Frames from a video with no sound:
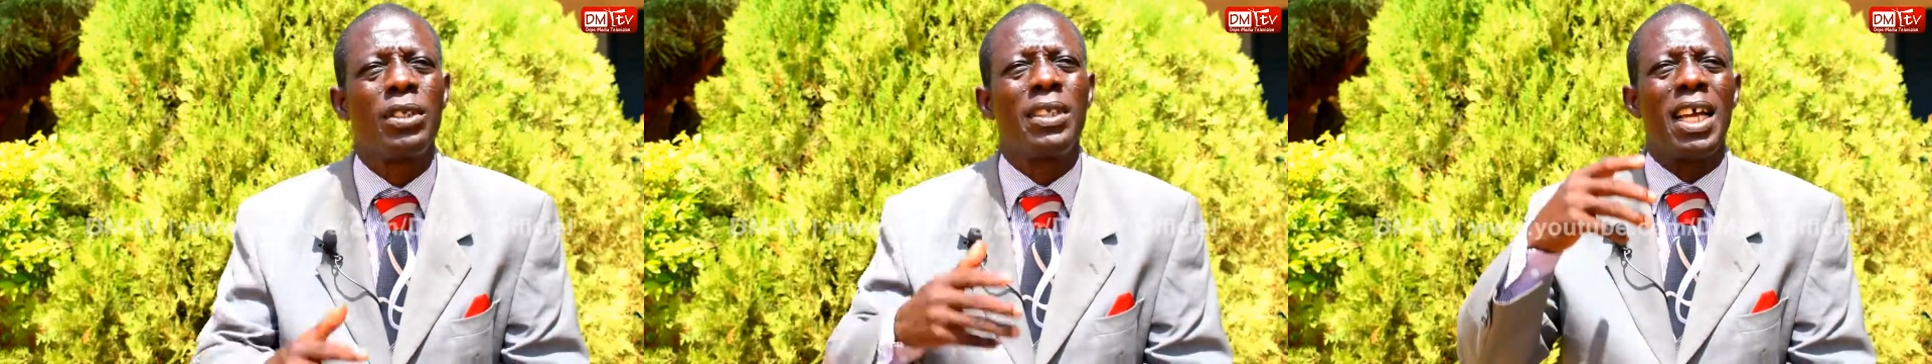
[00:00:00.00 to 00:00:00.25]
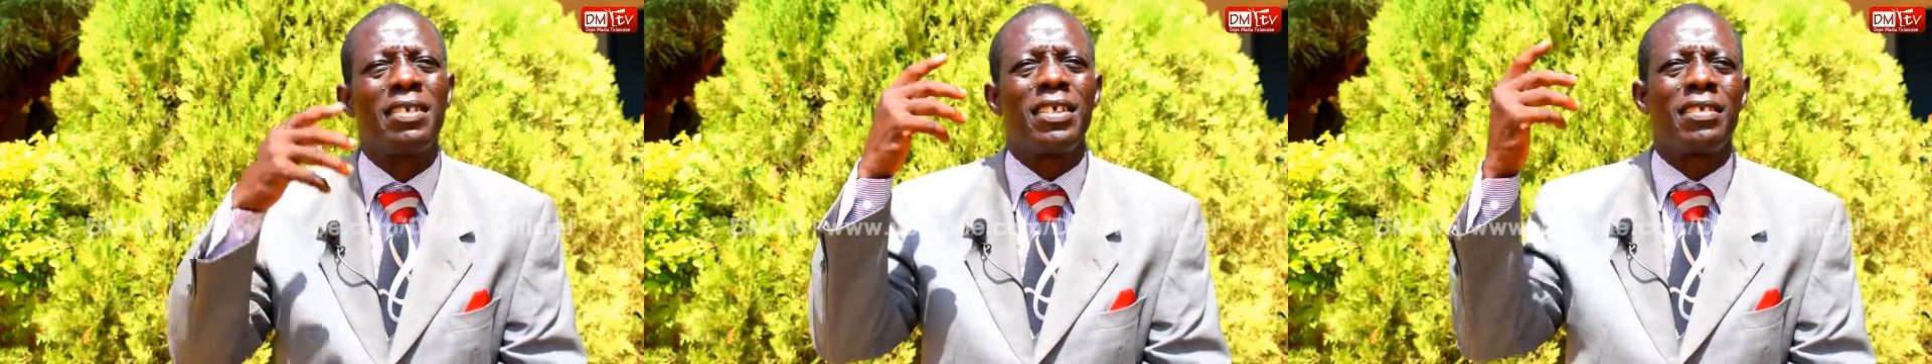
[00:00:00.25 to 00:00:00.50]

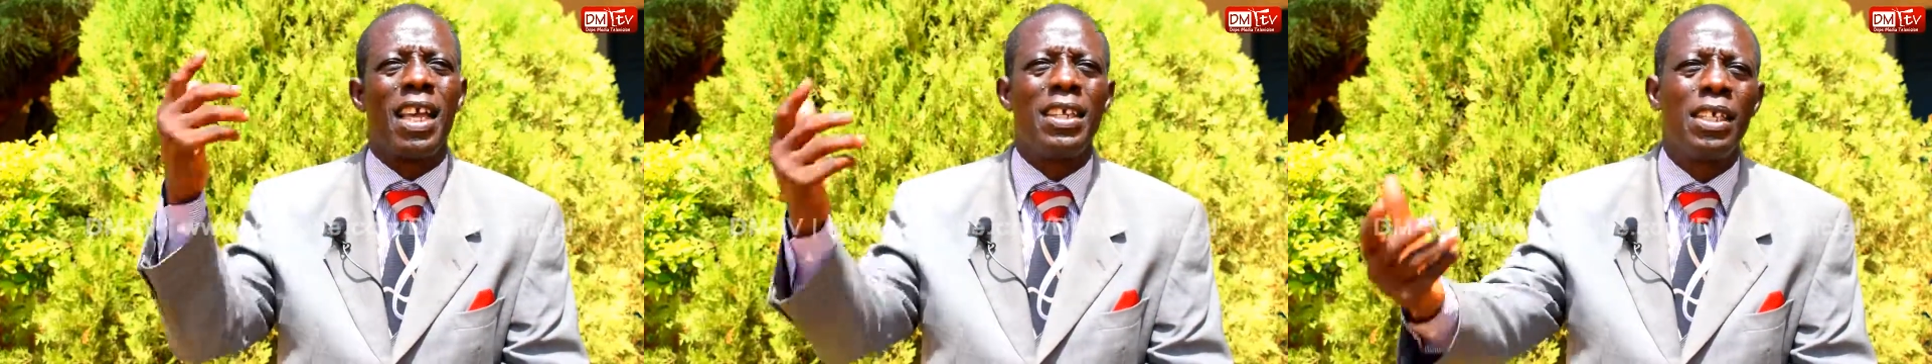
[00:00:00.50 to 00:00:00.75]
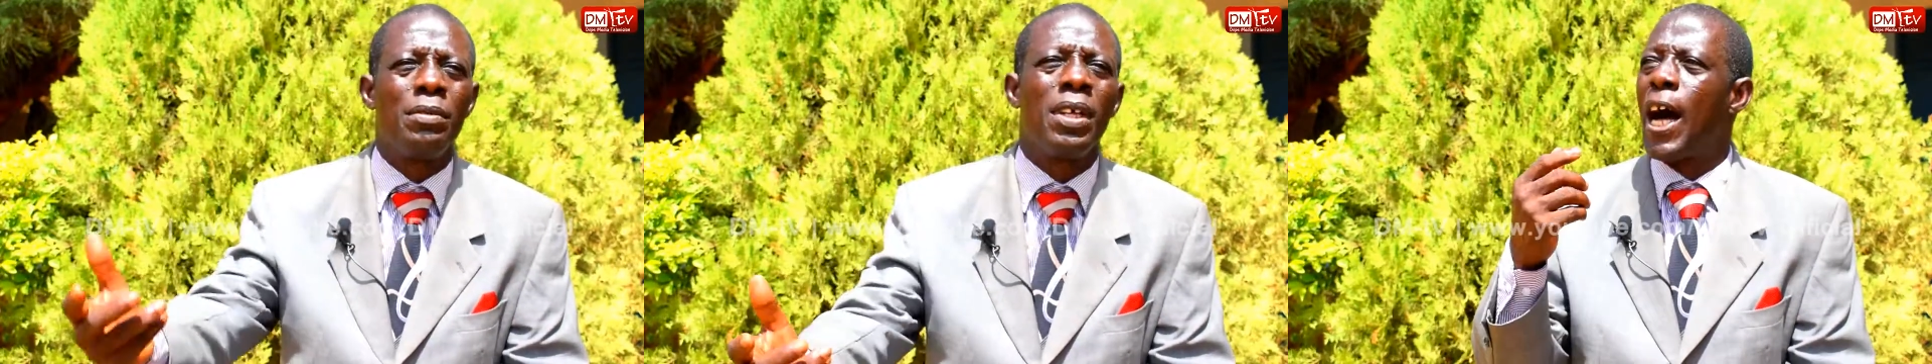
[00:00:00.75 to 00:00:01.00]
Justice
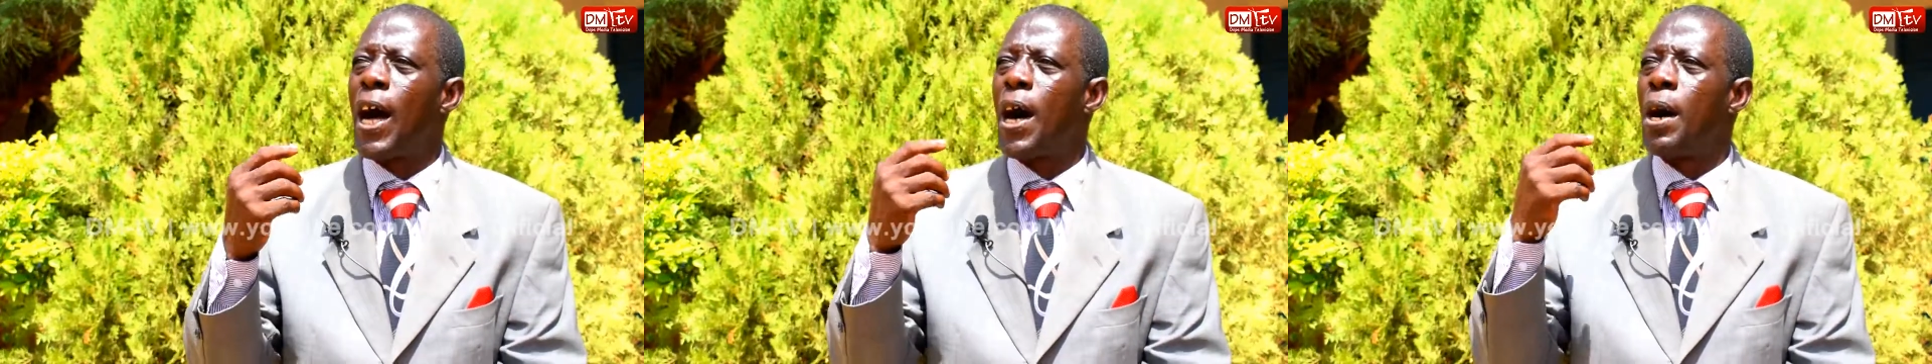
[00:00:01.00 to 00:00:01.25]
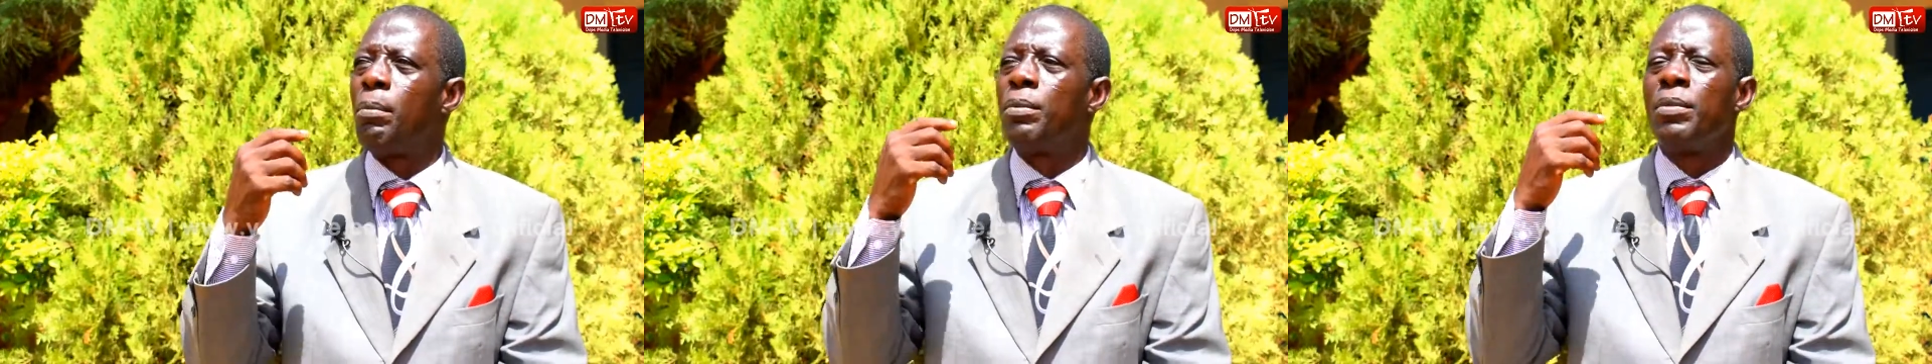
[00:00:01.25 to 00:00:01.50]
Anim,
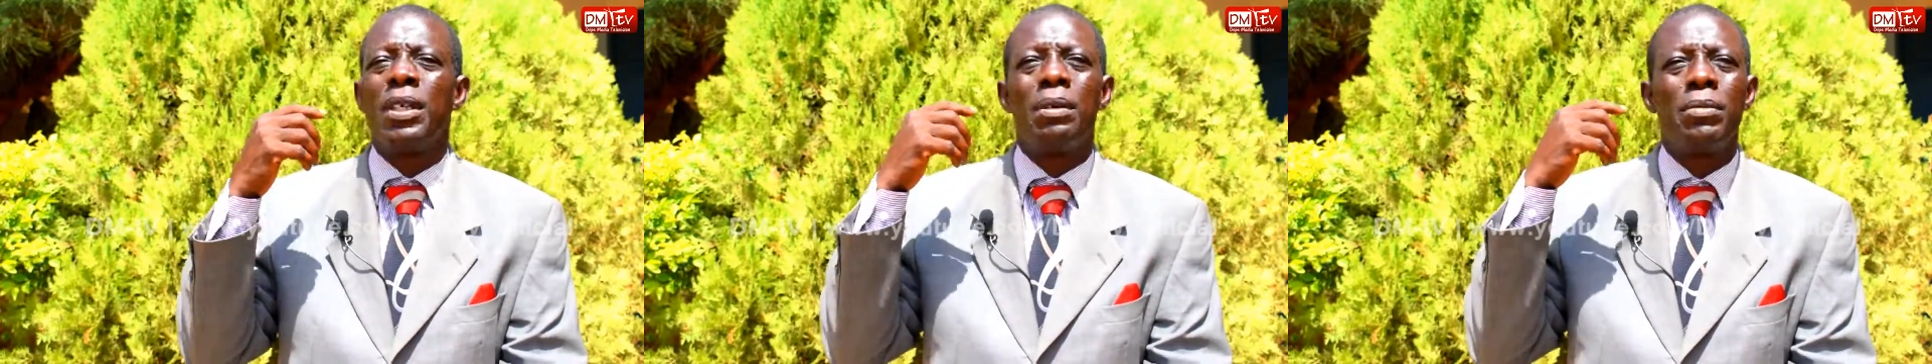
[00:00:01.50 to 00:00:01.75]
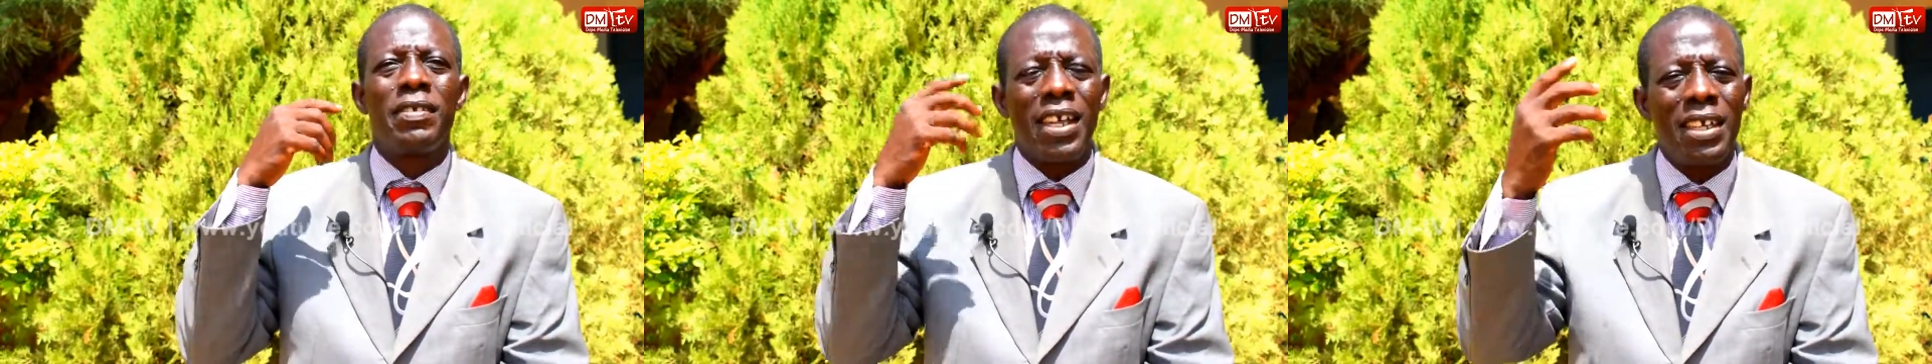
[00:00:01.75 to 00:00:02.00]

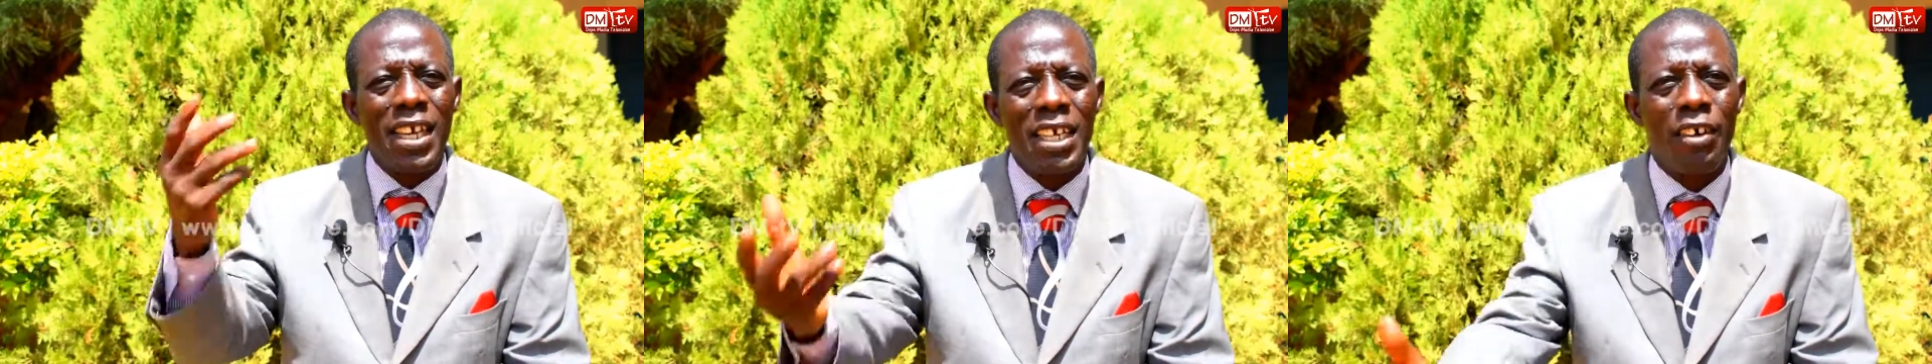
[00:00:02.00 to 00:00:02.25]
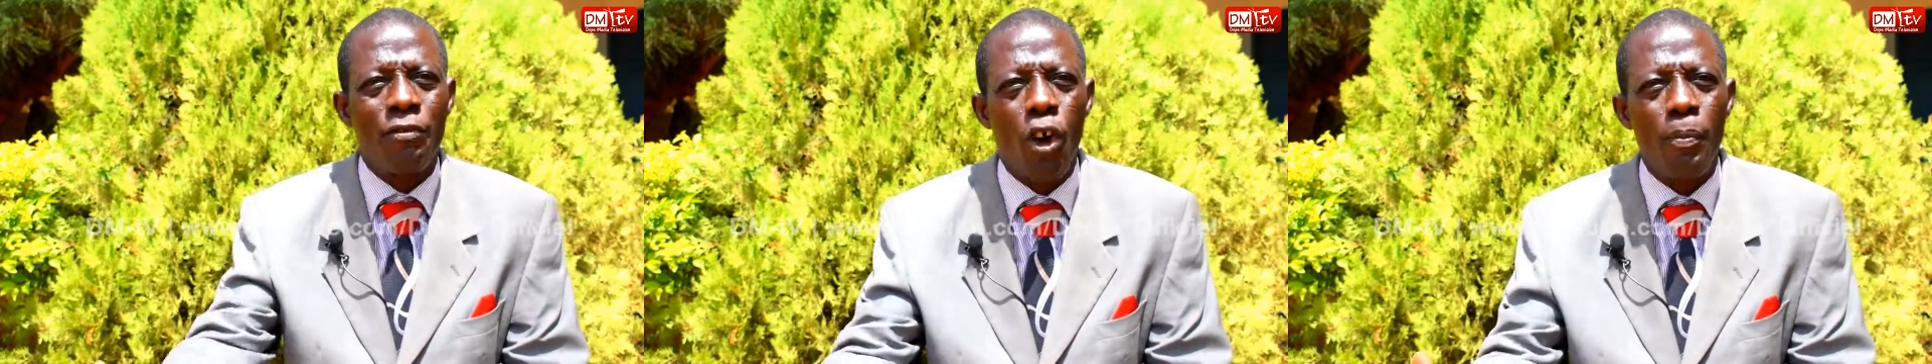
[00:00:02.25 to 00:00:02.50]
Mr. Dare,
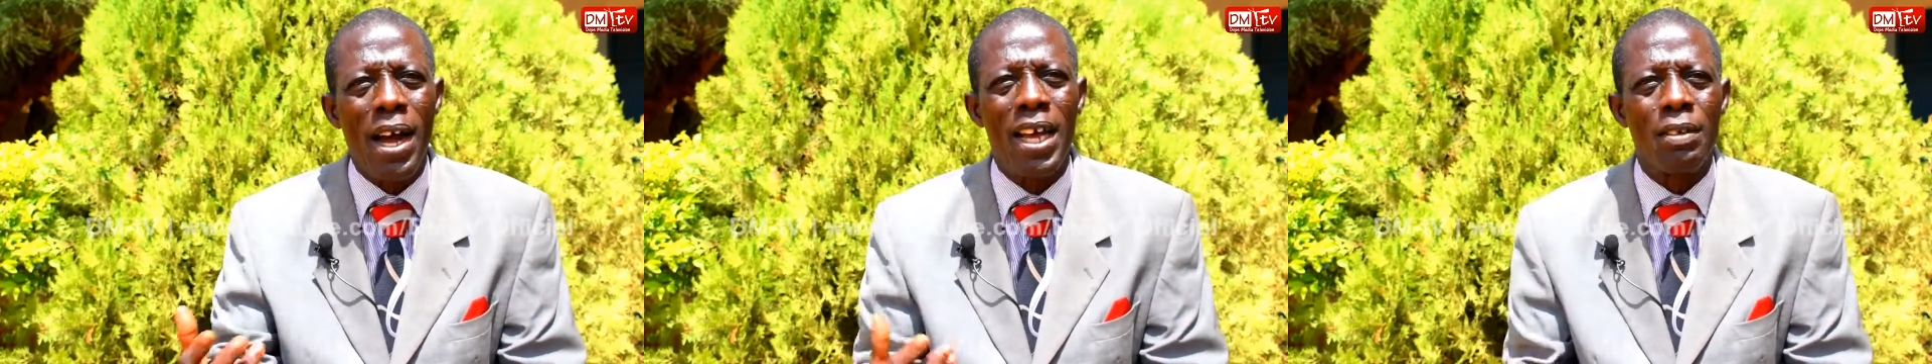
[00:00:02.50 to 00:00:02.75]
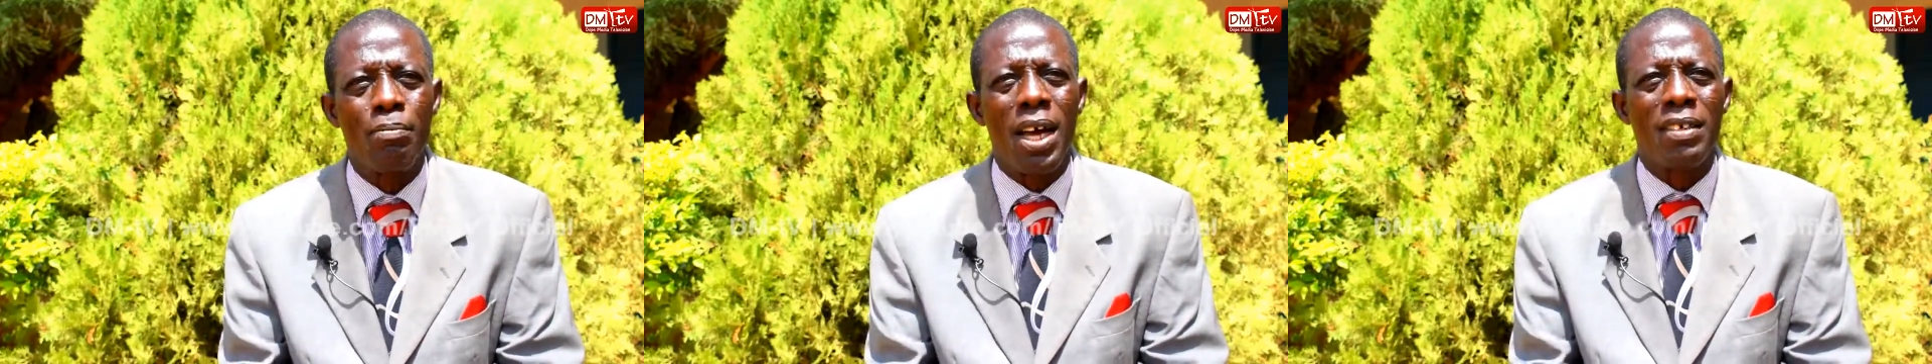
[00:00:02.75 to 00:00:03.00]
the former
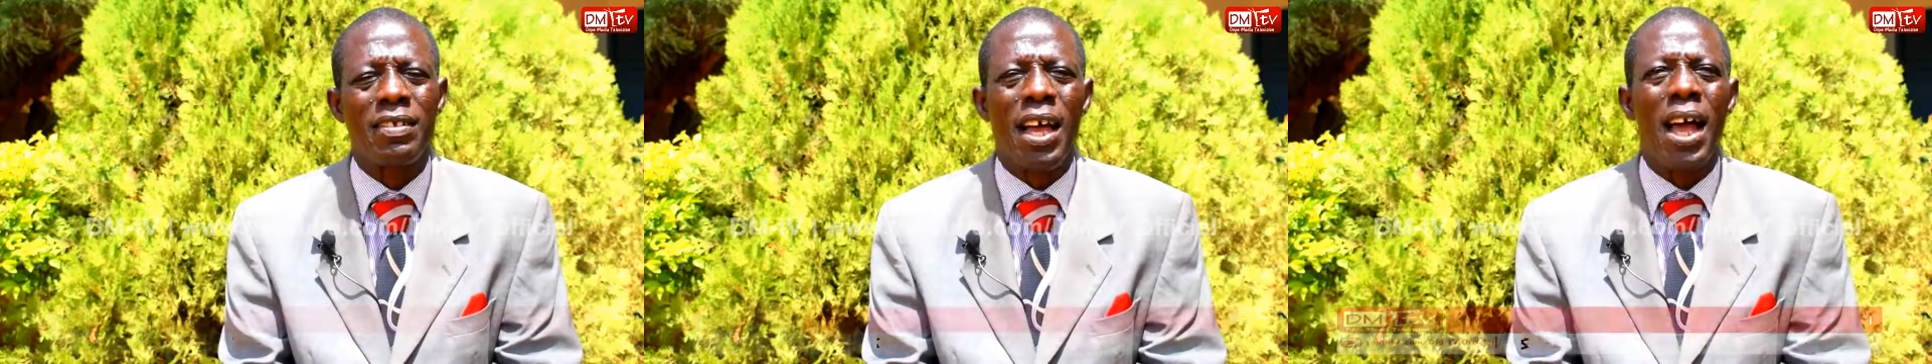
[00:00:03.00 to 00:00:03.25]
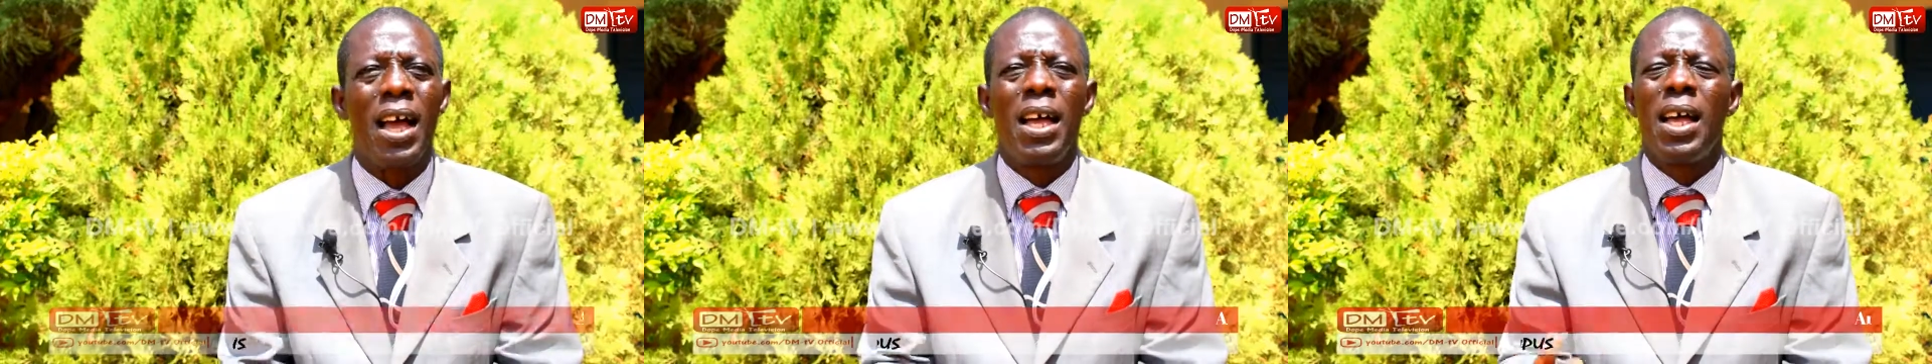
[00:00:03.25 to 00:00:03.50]
headmaster,